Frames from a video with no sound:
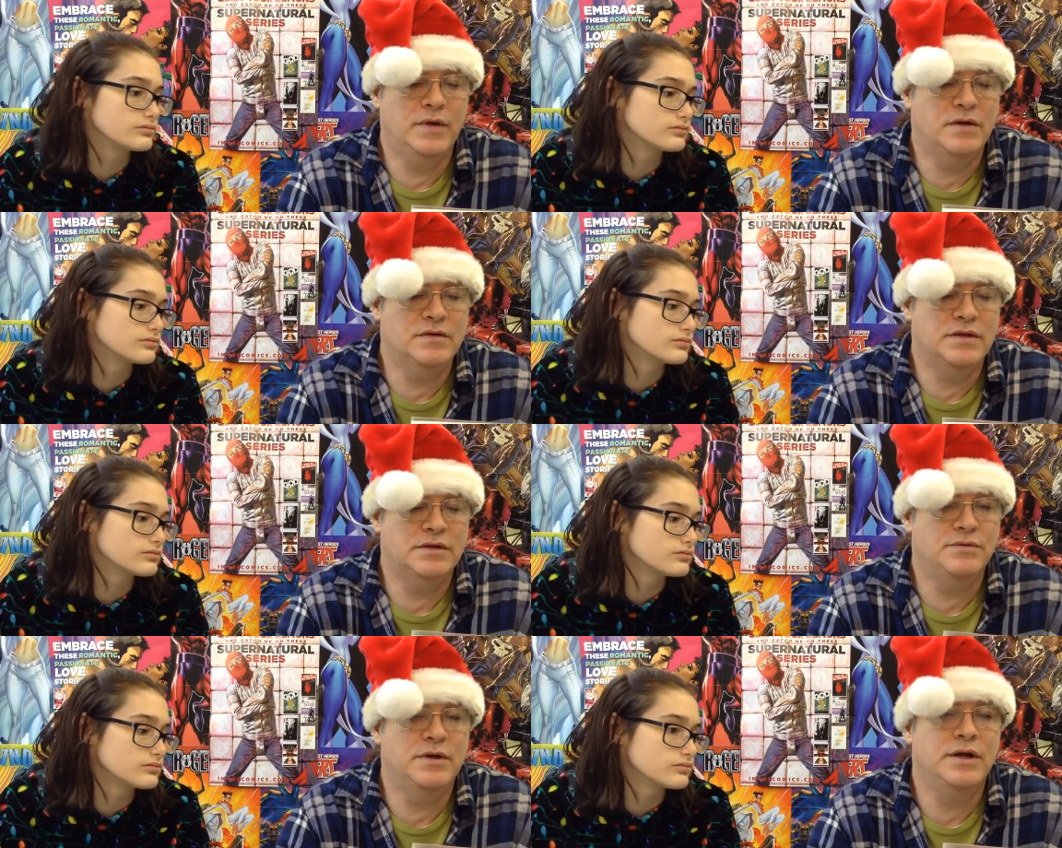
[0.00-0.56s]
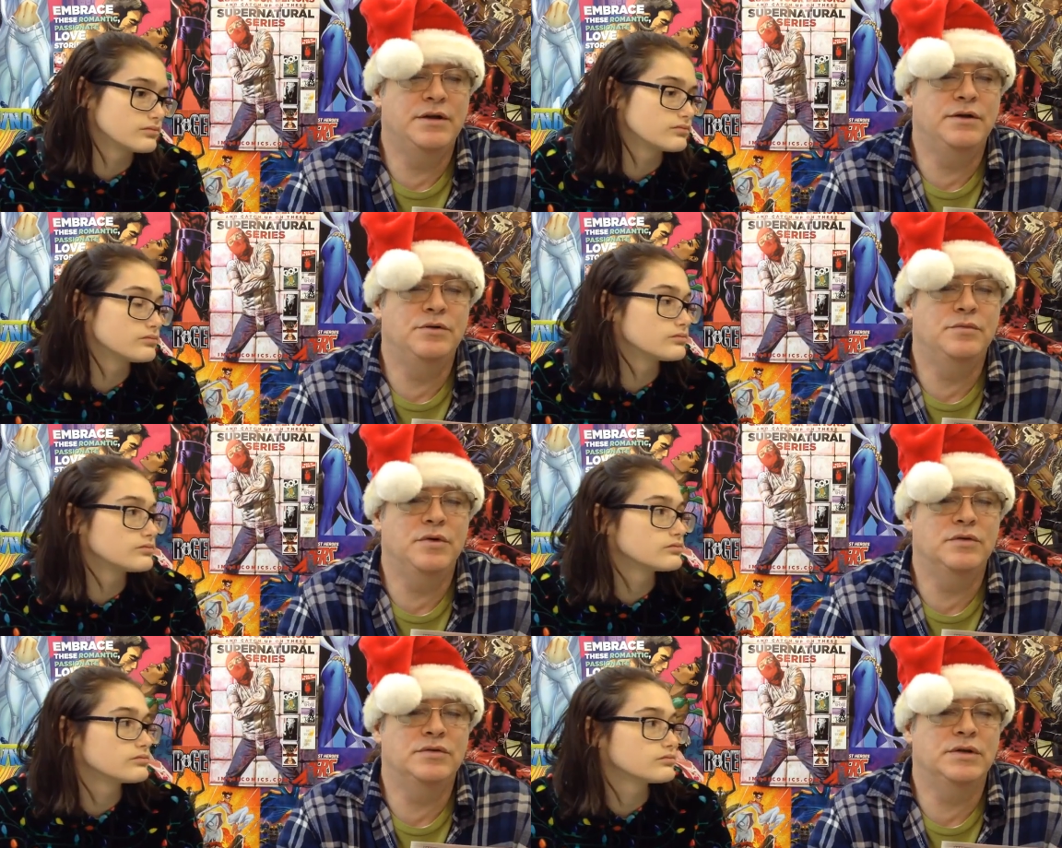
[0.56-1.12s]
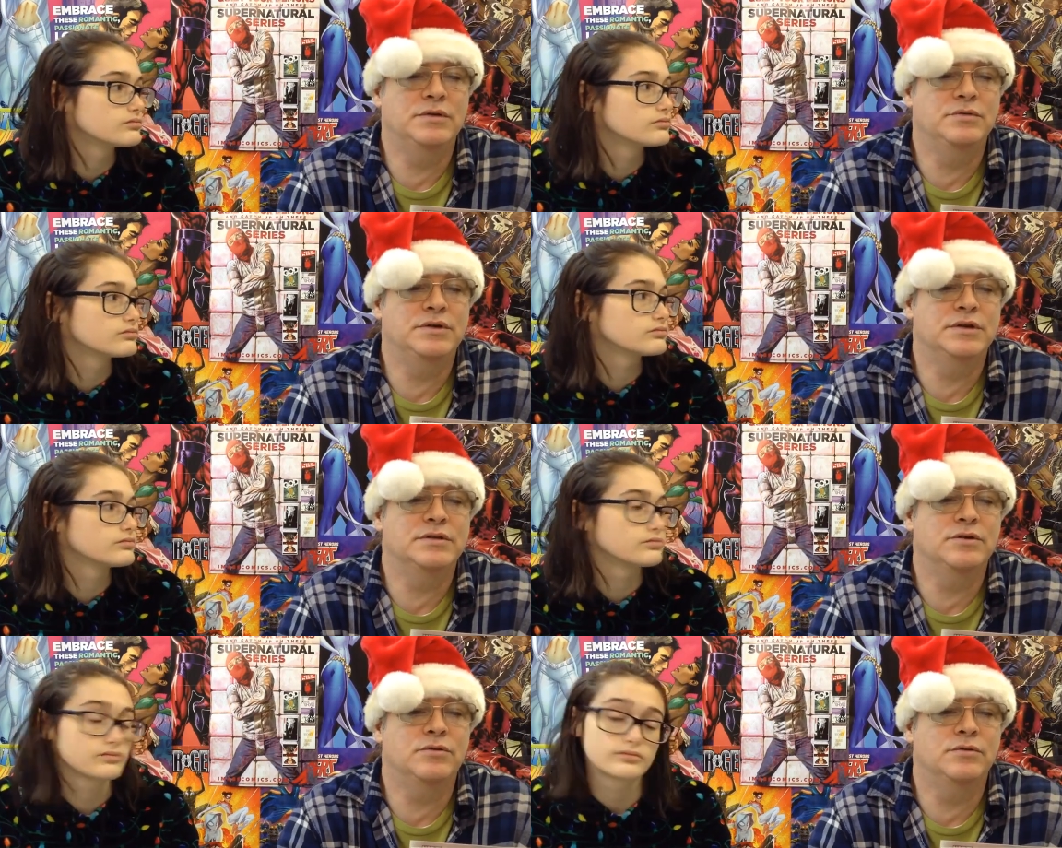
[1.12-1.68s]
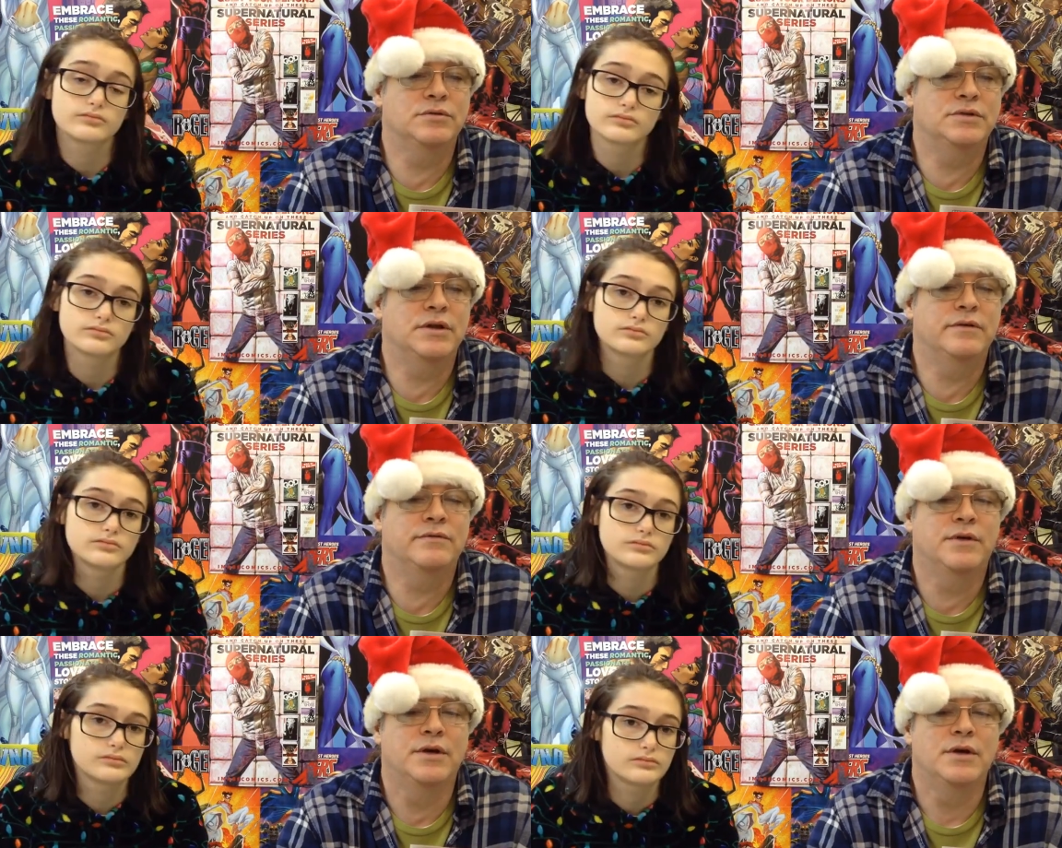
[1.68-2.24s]
Speaker 1: because that's what I do mostly with this older
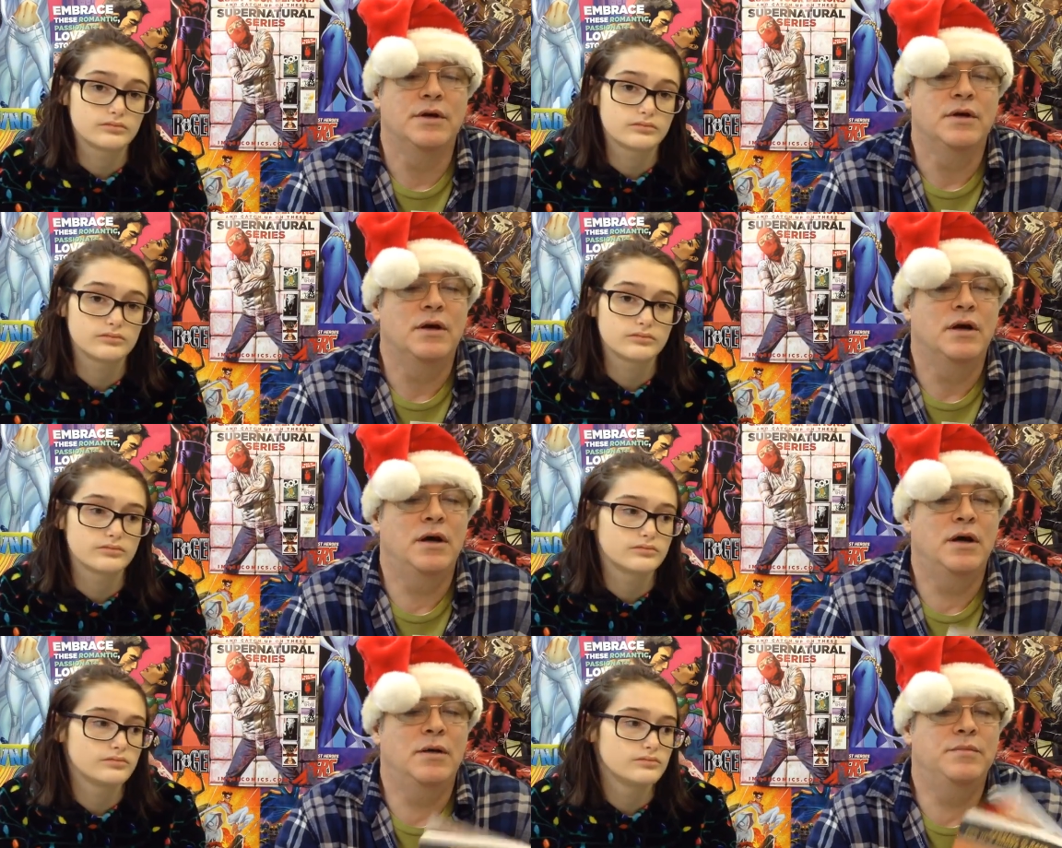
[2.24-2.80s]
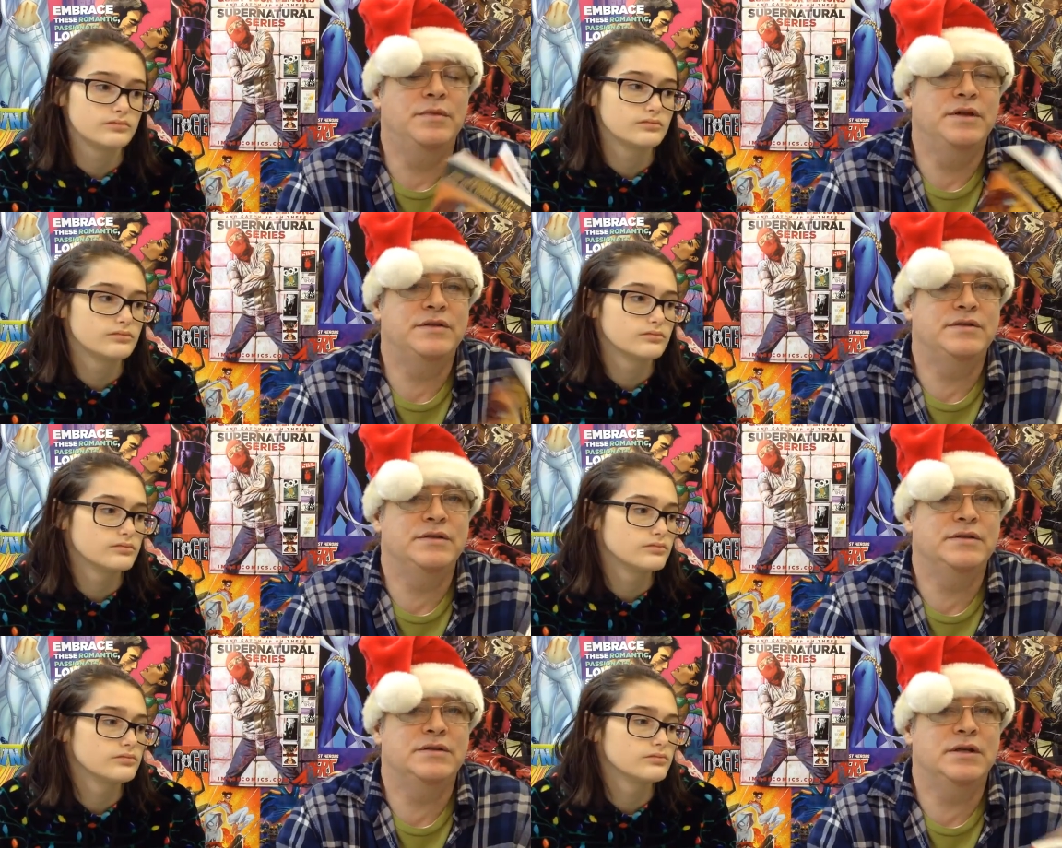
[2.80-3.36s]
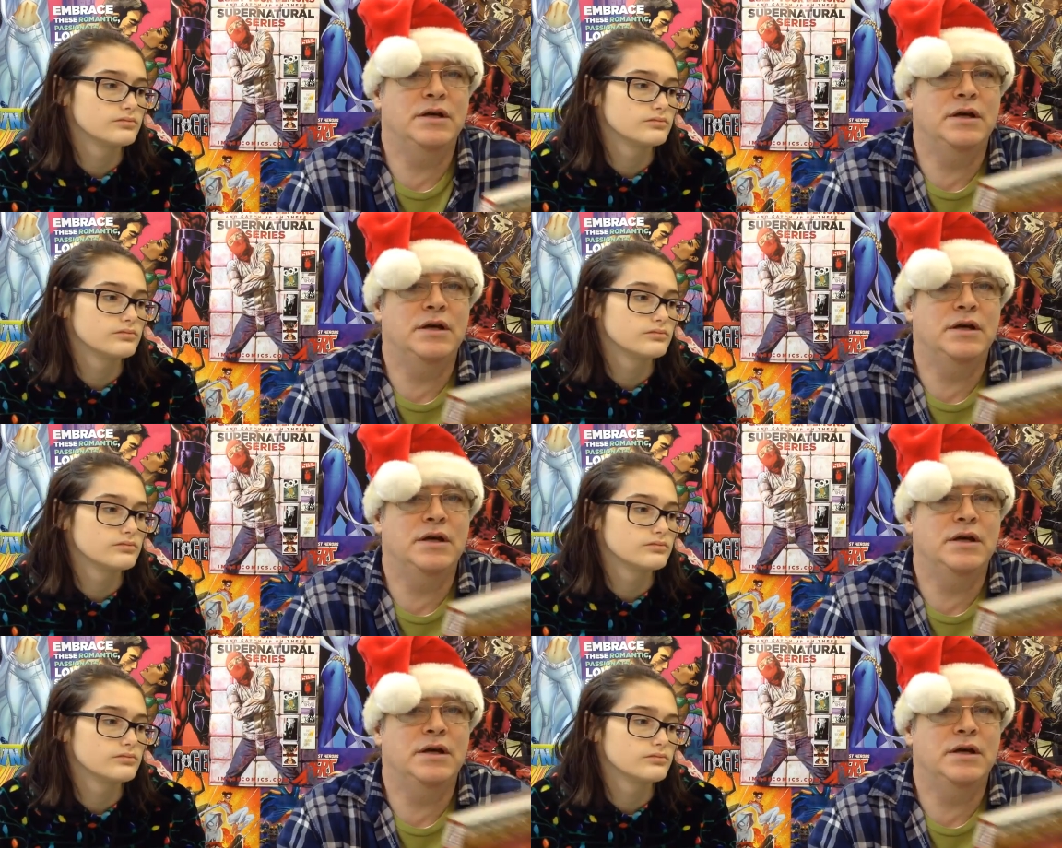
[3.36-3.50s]
stuff. Um, this is